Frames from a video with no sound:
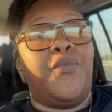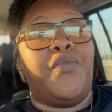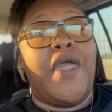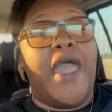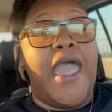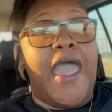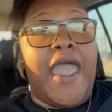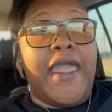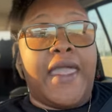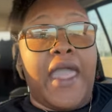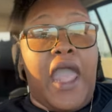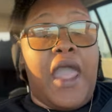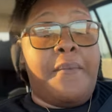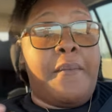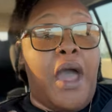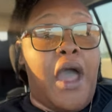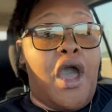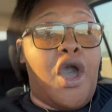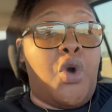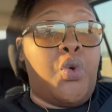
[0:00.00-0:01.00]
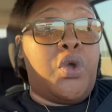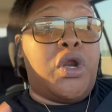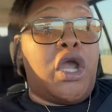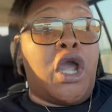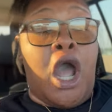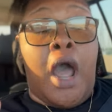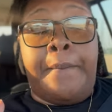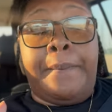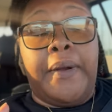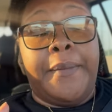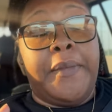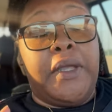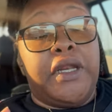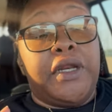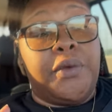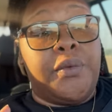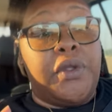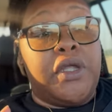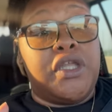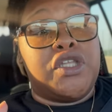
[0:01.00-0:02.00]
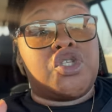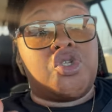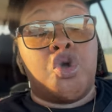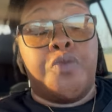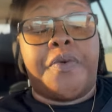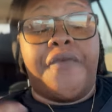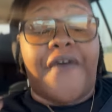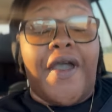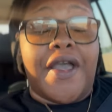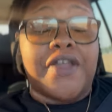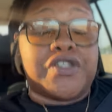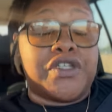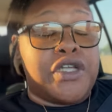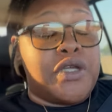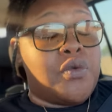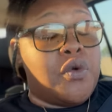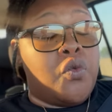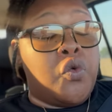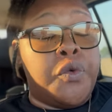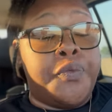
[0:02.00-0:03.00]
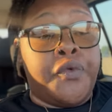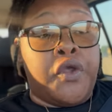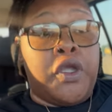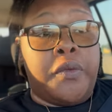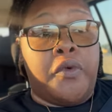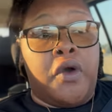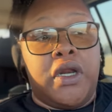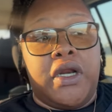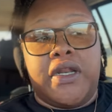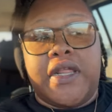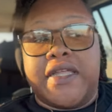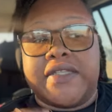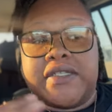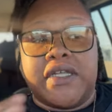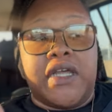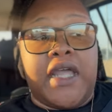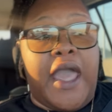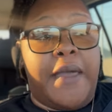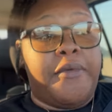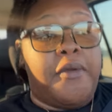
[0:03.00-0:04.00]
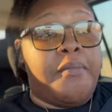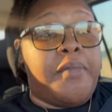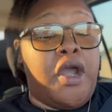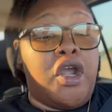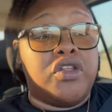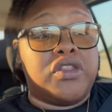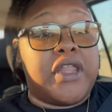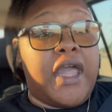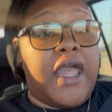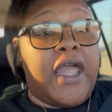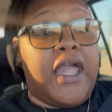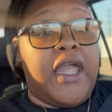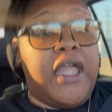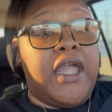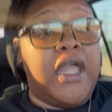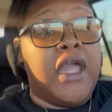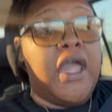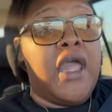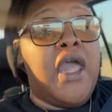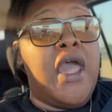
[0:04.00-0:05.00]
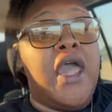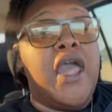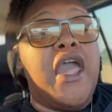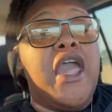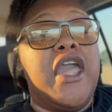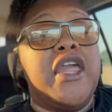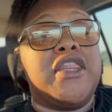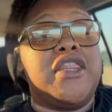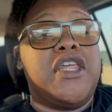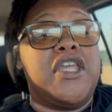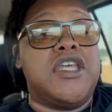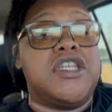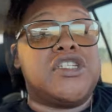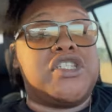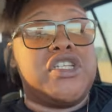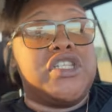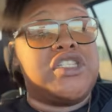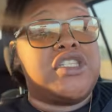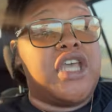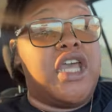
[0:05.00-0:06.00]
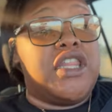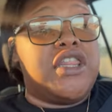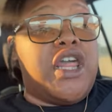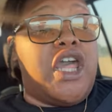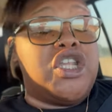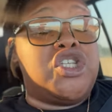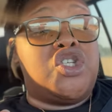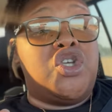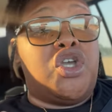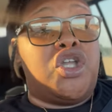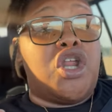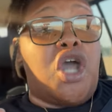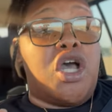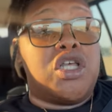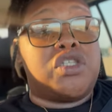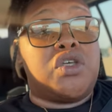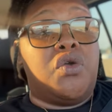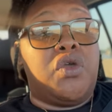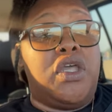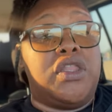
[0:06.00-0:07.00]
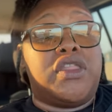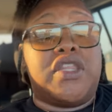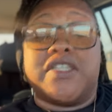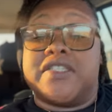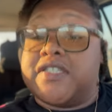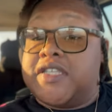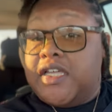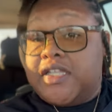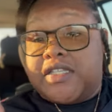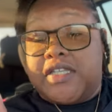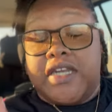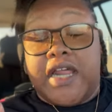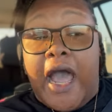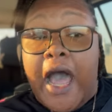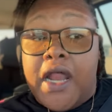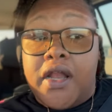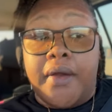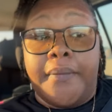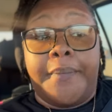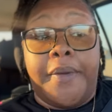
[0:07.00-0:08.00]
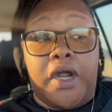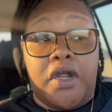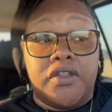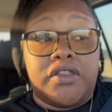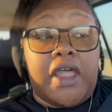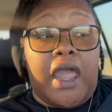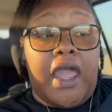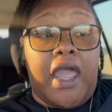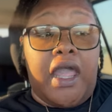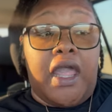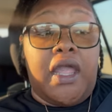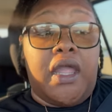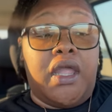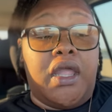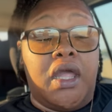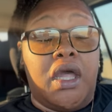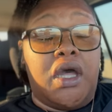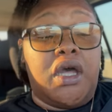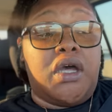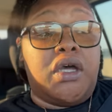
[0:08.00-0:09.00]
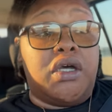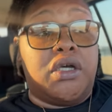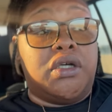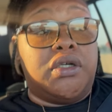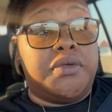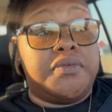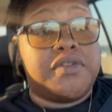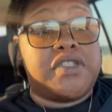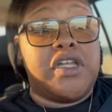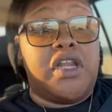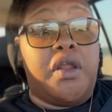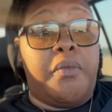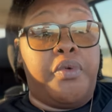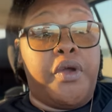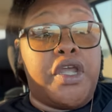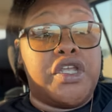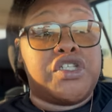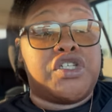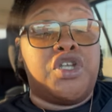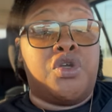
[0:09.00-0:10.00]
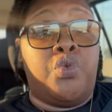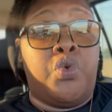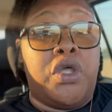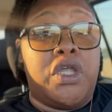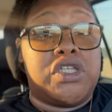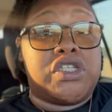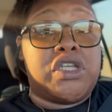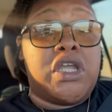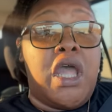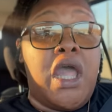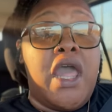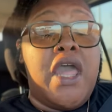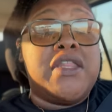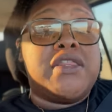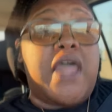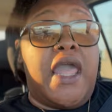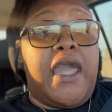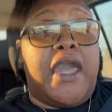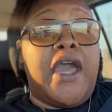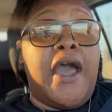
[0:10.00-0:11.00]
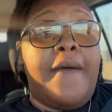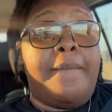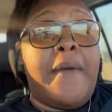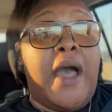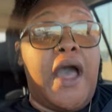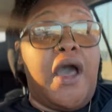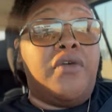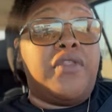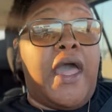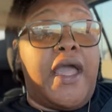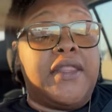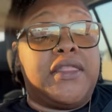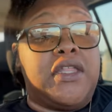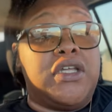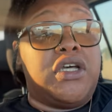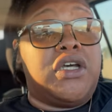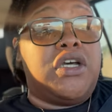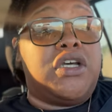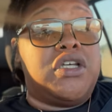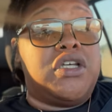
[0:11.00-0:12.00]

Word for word: they had came out with a complimentary scoop of ice cream with whipped cream on it. They sung happy birthday. And then she said that you can also get the $60 birthday um, celebration, which they come out like the